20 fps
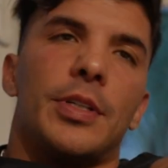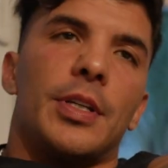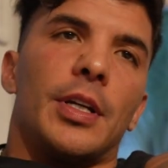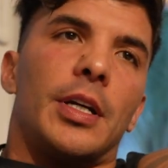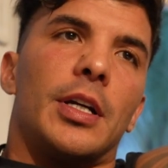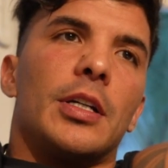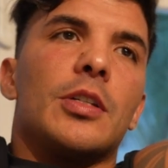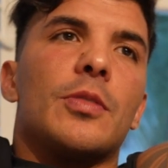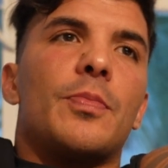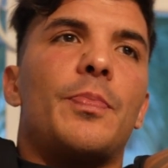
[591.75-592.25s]
and
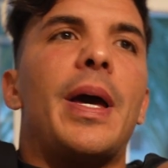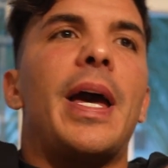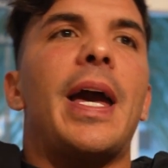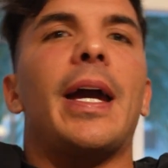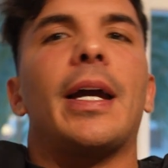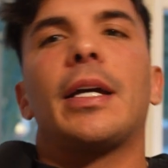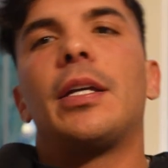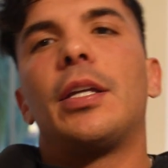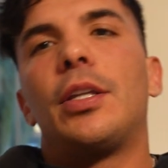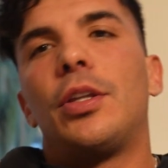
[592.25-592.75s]
girls,
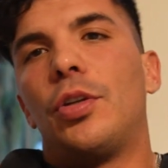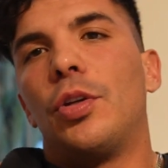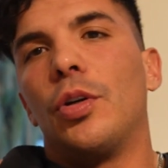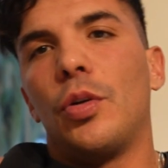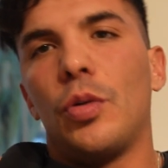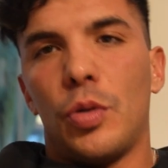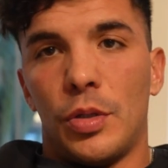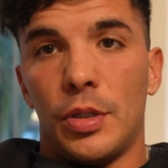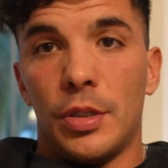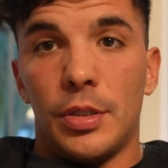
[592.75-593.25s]
back
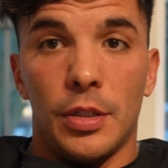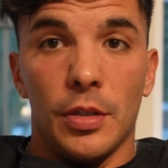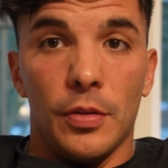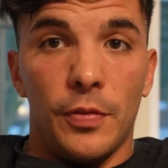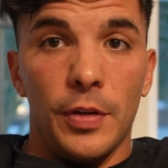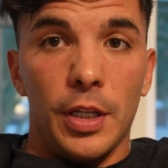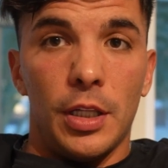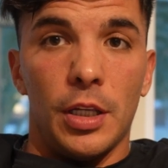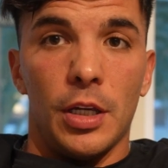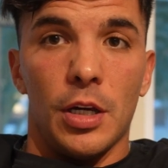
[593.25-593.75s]
to the
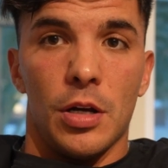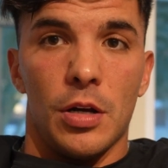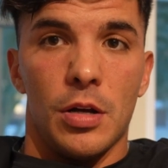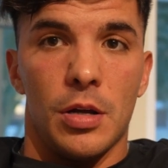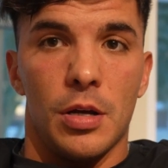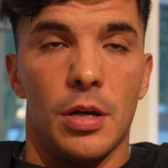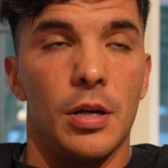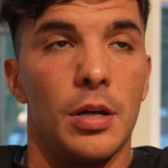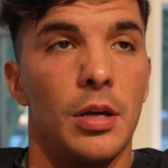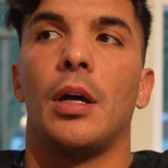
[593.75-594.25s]
video.
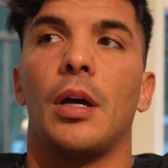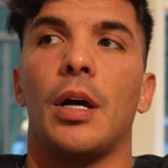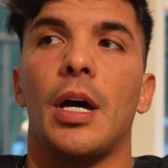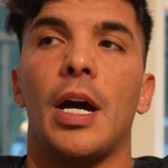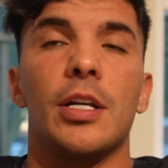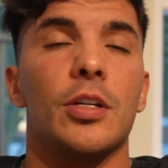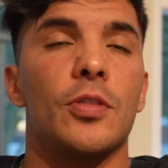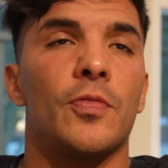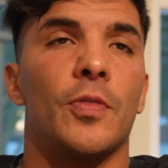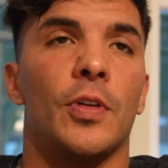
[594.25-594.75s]

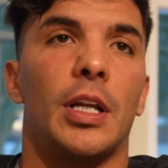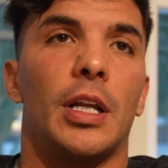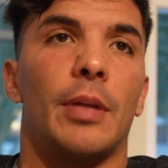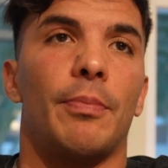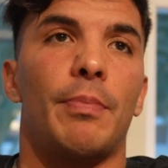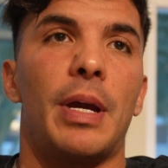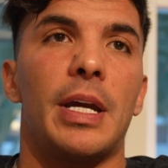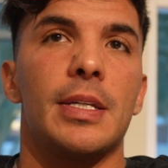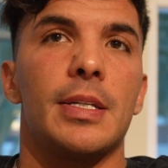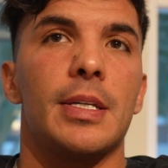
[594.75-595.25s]
I just wanna
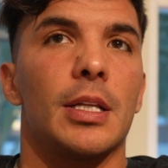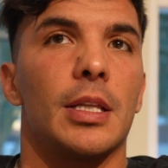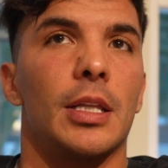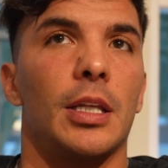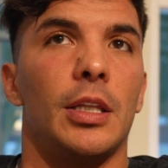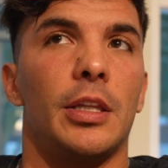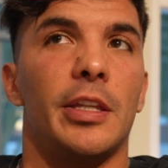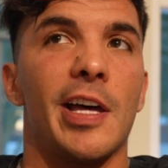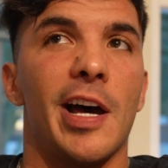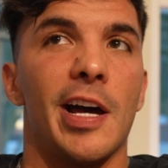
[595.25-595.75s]

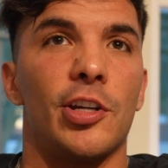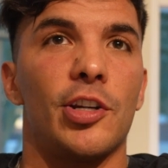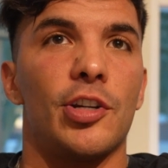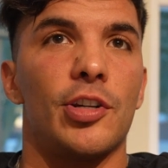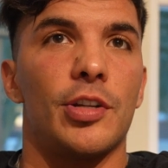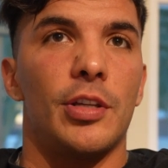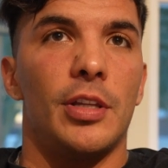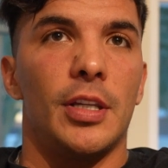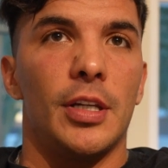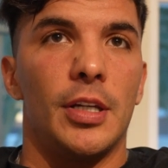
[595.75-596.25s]
basically
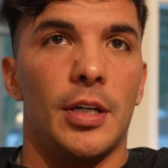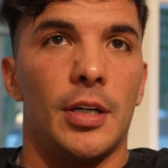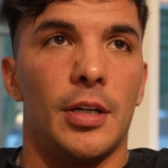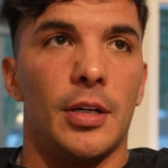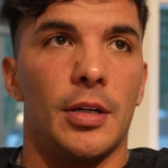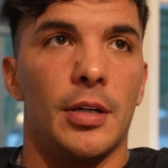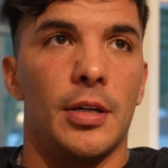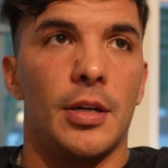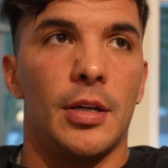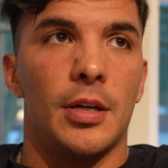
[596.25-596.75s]
touch
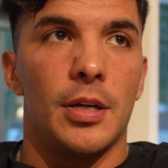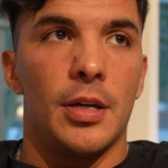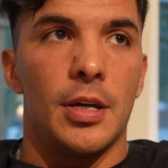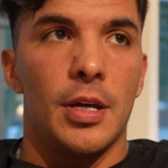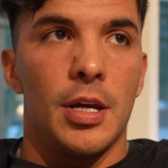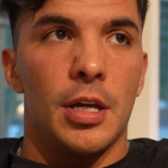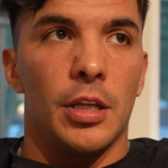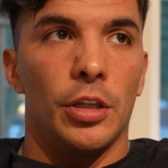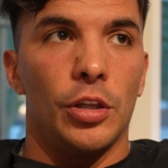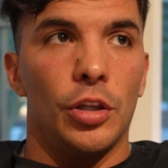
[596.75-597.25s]
the
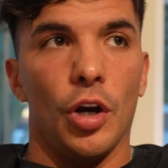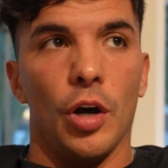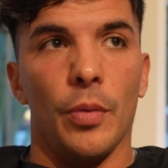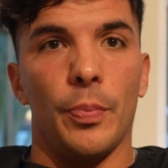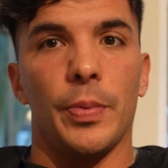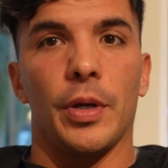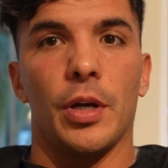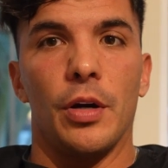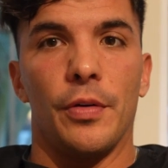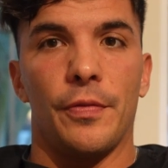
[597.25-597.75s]

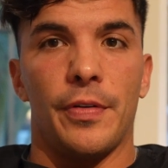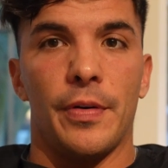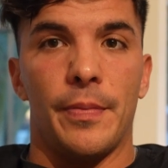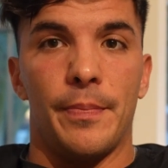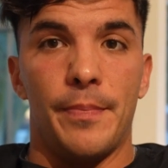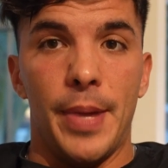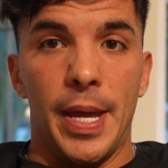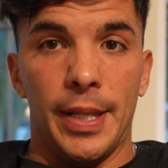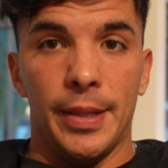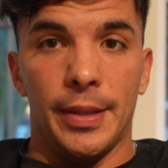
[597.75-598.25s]
topic of a
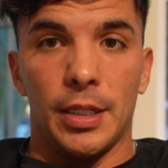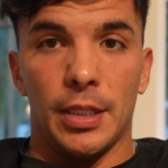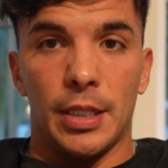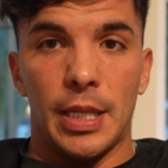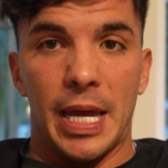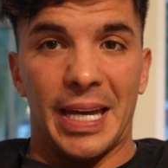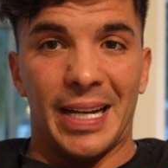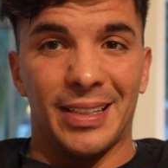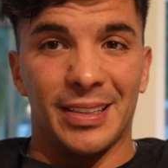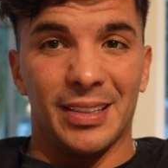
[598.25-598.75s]
mental
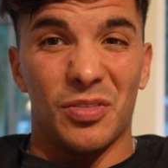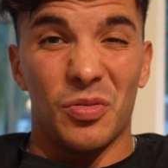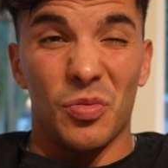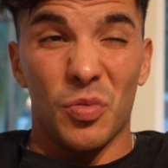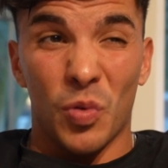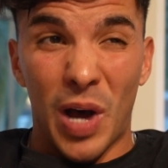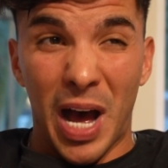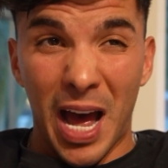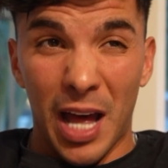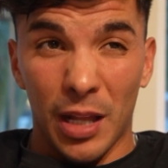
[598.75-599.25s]
health
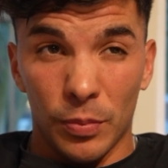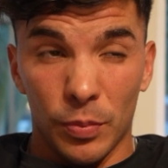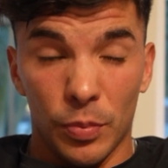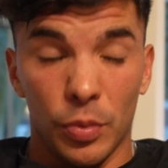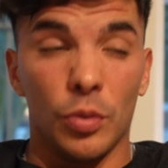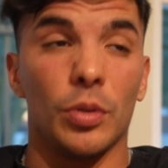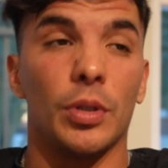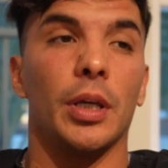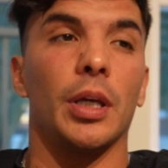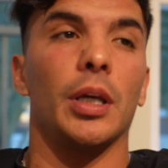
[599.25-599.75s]
while
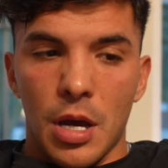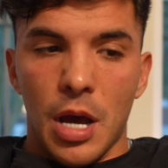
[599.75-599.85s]
bulking.